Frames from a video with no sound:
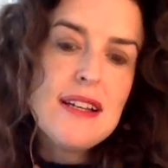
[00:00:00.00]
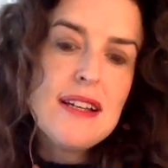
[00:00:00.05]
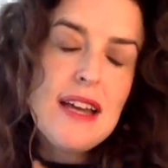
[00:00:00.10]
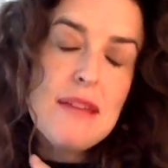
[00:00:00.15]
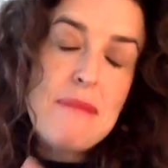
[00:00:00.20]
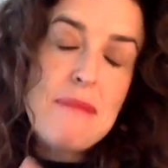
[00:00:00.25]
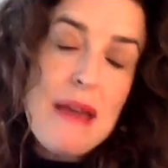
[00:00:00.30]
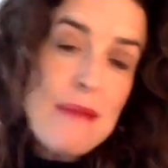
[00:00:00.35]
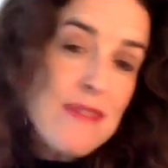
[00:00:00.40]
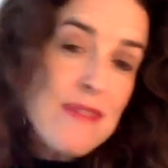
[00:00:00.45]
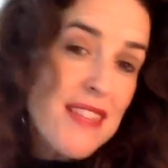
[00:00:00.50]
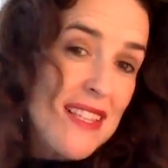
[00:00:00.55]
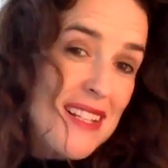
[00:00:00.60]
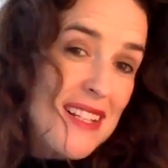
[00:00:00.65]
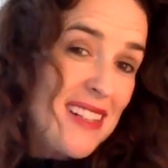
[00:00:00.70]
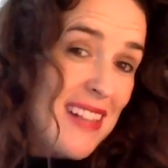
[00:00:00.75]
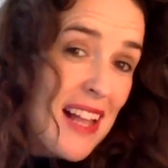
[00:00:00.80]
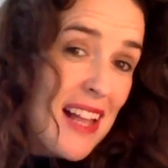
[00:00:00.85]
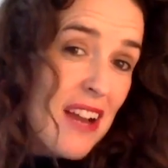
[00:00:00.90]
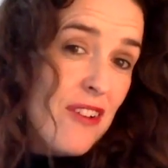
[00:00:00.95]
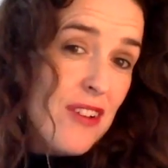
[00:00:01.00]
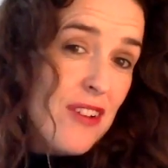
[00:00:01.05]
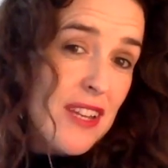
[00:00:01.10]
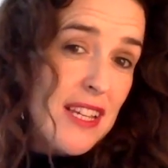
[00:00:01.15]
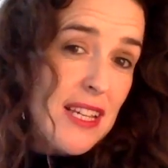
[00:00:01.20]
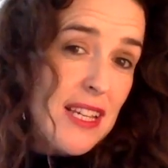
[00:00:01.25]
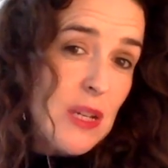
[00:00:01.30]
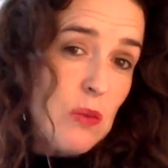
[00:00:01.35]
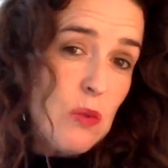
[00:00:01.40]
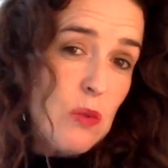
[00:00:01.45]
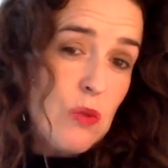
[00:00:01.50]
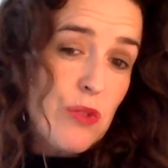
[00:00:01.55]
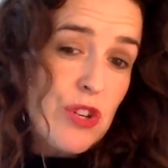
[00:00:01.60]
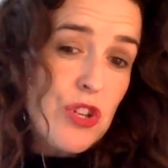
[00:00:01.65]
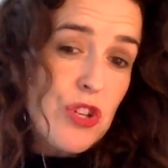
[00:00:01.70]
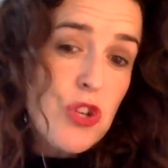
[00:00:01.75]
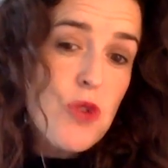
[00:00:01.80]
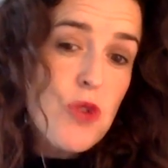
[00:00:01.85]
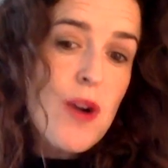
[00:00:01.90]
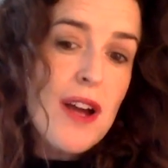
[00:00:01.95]
And maybe this clarity will
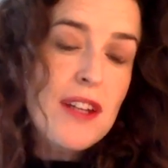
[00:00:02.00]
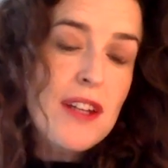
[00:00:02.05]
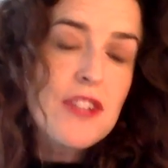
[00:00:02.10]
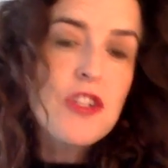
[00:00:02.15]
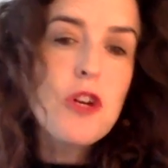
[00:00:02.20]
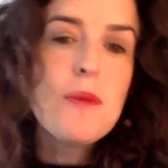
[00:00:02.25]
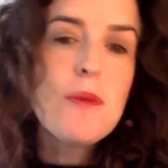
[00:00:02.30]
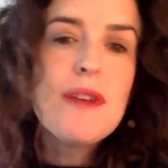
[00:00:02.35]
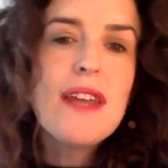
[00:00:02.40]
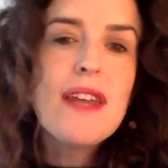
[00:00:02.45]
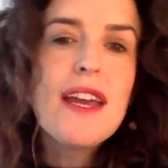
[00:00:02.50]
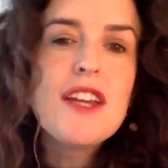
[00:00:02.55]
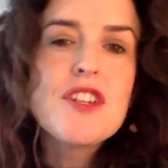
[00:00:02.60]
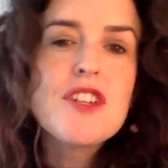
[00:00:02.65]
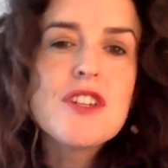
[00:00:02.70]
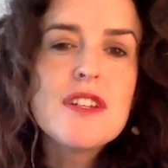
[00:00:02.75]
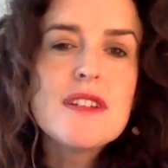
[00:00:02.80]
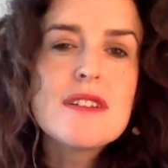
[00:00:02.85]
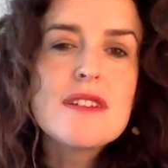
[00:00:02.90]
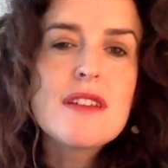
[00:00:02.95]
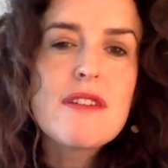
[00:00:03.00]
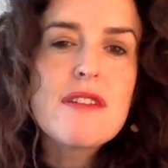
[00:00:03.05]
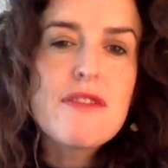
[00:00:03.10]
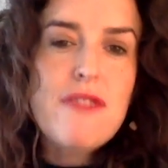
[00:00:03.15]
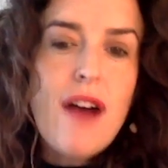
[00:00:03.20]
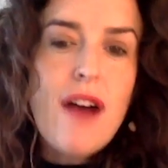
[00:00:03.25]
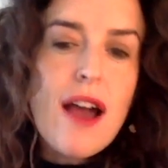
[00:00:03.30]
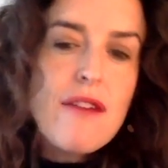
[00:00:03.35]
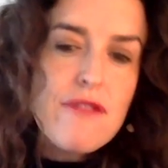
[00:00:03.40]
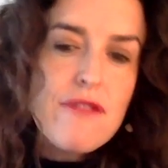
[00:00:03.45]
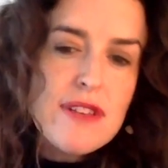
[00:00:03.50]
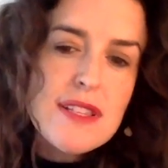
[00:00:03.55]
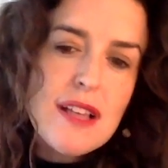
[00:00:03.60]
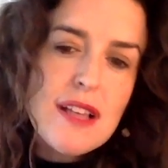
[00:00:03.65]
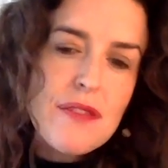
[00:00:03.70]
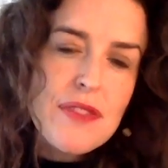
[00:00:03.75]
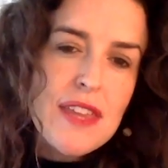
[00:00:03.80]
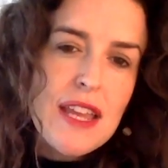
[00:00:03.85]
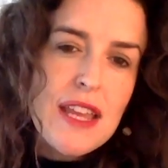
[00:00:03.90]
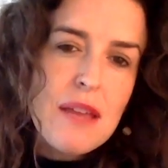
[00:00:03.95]
renew our determination to fight for
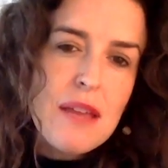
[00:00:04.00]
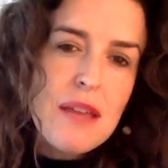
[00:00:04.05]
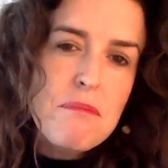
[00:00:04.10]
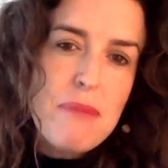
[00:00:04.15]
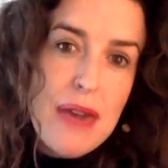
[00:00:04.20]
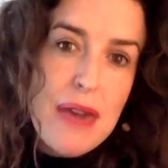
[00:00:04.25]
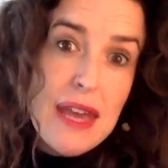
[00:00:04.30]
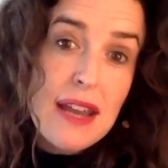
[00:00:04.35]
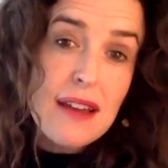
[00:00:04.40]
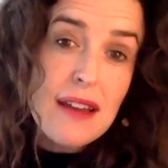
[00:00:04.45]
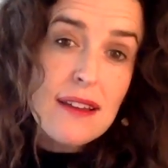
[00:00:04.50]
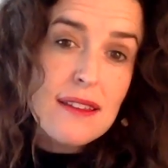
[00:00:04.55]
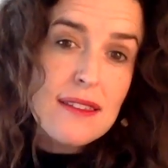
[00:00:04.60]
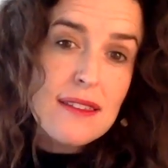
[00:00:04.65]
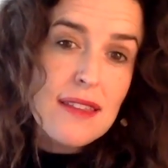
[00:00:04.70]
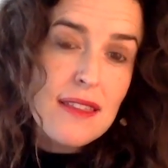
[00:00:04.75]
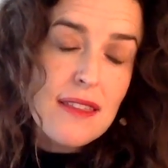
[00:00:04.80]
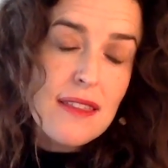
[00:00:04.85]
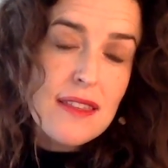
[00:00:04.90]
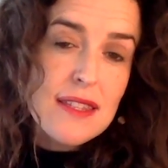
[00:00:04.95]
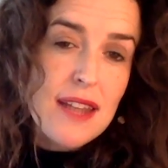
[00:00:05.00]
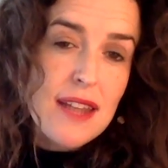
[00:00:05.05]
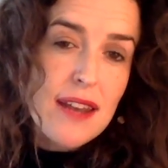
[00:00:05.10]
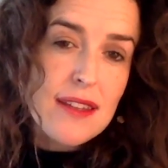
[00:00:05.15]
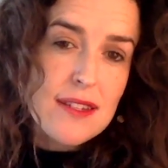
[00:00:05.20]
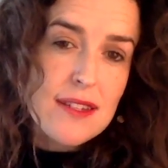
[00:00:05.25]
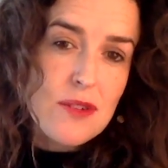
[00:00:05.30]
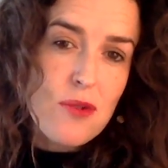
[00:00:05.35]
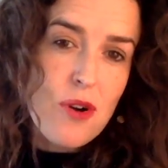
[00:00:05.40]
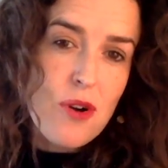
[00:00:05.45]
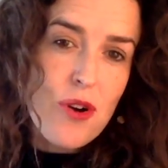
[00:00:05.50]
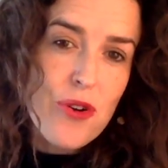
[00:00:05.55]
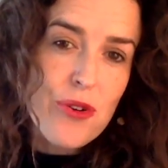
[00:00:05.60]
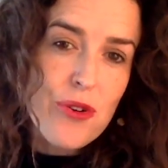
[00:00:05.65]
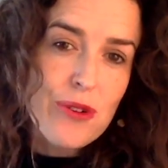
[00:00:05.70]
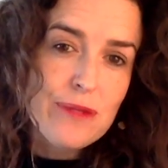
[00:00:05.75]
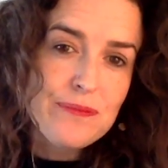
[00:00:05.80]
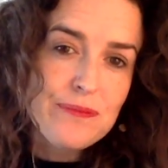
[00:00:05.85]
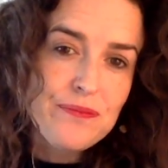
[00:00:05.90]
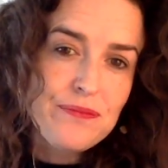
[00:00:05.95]
something better than the status quo.